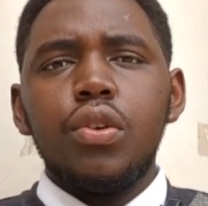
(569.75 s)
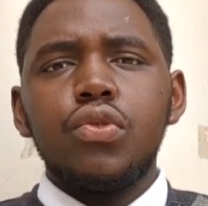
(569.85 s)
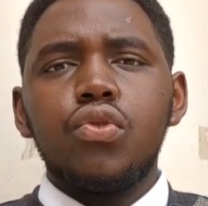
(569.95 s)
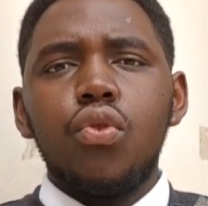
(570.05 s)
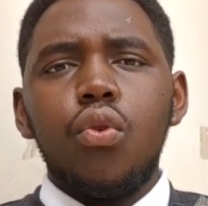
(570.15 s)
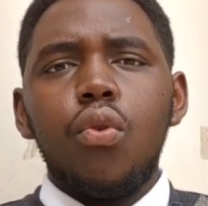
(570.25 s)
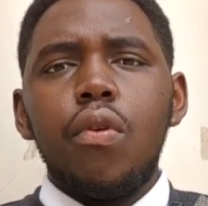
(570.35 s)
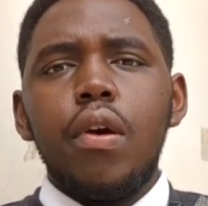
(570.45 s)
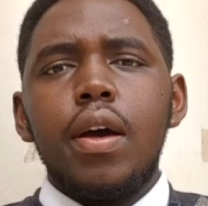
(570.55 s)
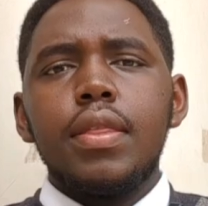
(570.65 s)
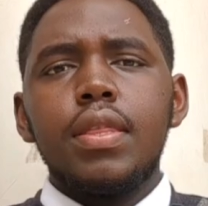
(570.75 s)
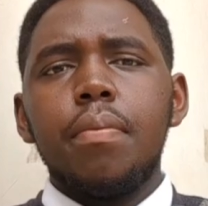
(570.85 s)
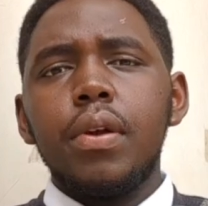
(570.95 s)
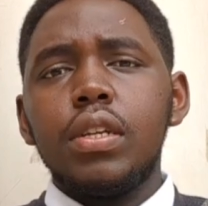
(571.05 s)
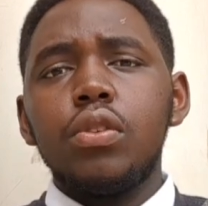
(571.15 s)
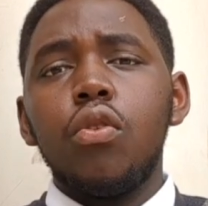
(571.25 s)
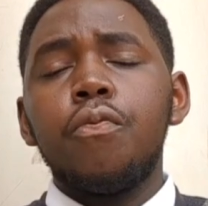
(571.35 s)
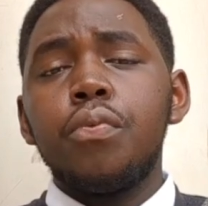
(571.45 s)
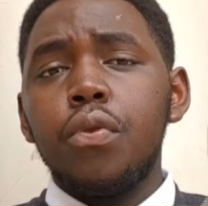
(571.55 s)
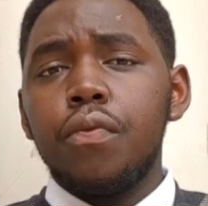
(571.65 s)
So the burden of
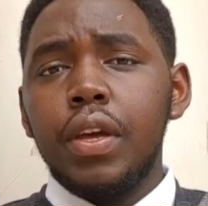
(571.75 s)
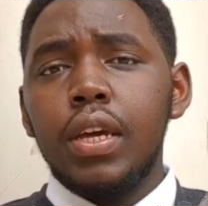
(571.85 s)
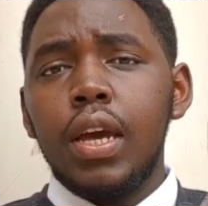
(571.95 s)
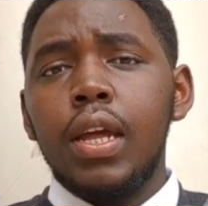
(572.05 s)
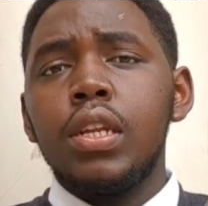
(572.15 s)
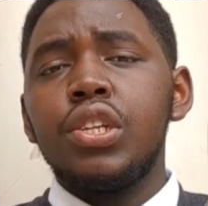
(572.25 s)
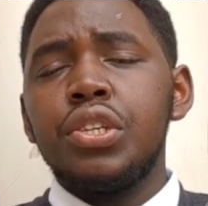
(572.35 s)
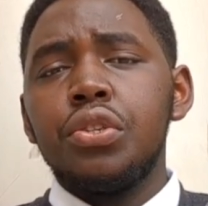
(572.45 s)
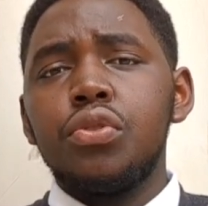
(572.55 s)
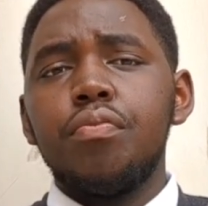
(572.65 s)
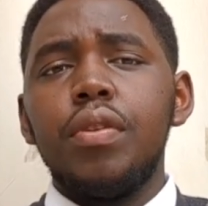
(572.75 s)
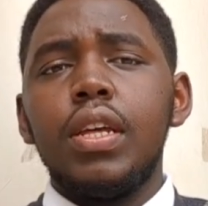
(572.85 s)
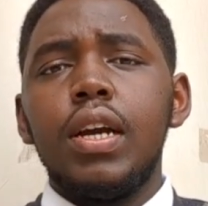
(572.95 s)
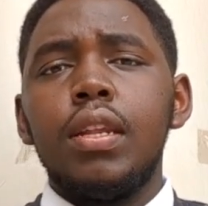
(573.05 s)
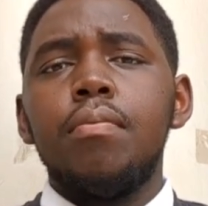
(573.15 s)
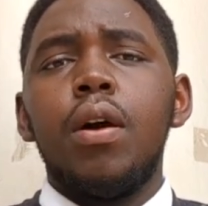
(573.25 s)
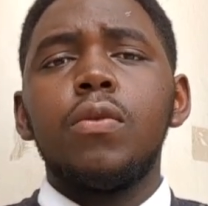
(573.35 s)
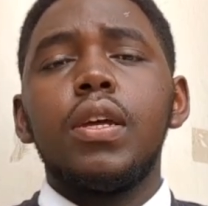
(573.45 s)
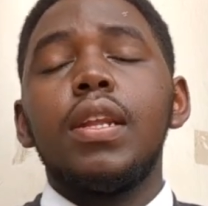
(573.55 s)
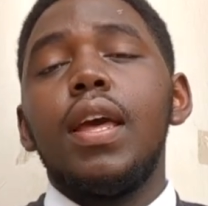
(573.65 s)
proving an intention to be legally
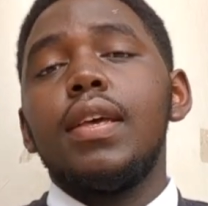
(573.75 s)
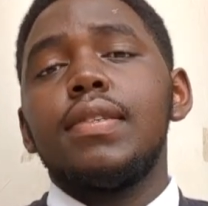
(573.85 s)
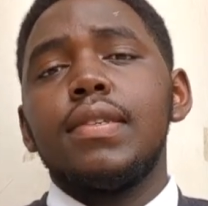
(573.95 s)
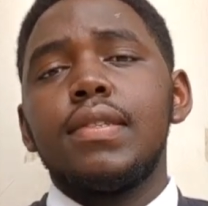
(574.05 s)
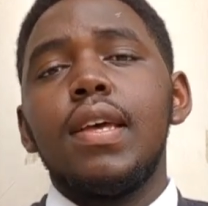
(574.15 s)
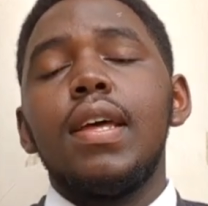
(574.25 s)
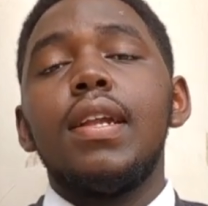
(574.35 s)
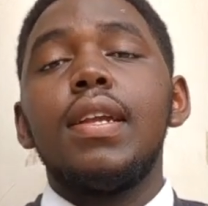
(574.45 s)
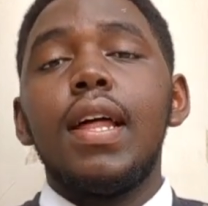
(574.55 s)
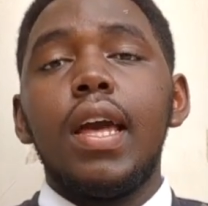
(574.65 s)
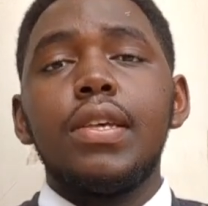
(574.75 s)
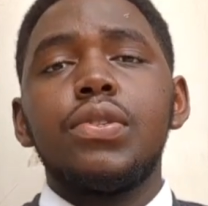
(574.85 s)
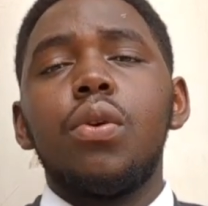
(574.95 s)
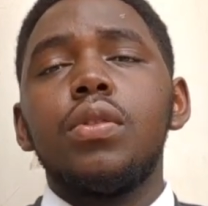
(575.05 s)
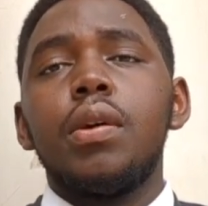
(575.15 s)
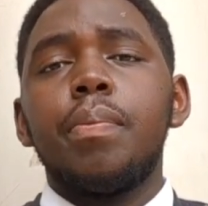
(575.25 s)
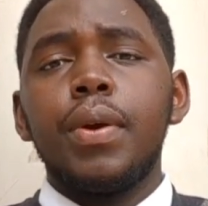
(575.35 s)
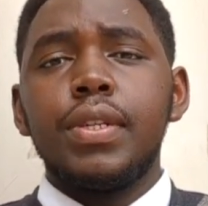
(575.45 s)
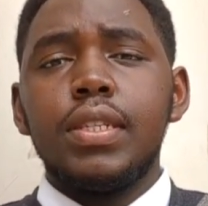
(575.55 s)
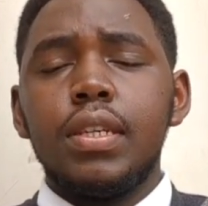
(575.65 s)
bound, in essence, lies on the
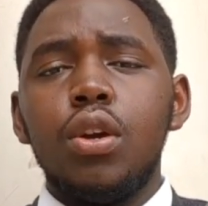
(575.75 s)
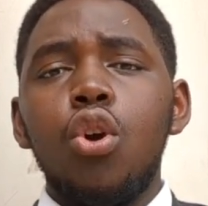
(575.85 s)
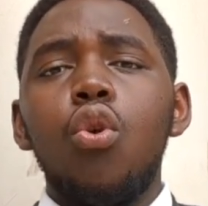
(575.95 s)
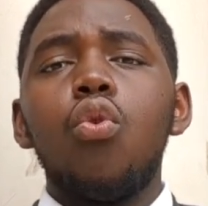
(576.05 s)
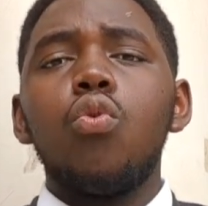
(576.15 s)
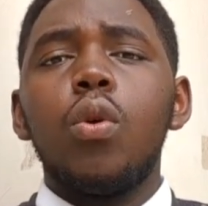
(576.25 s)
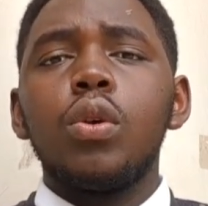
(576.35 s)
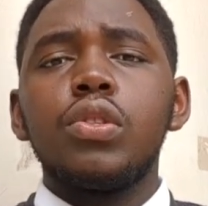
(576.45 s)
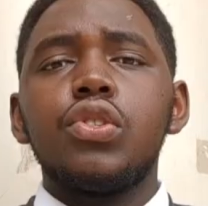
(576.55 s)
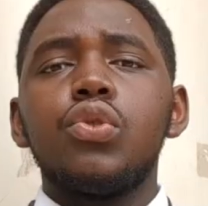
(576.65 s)
party who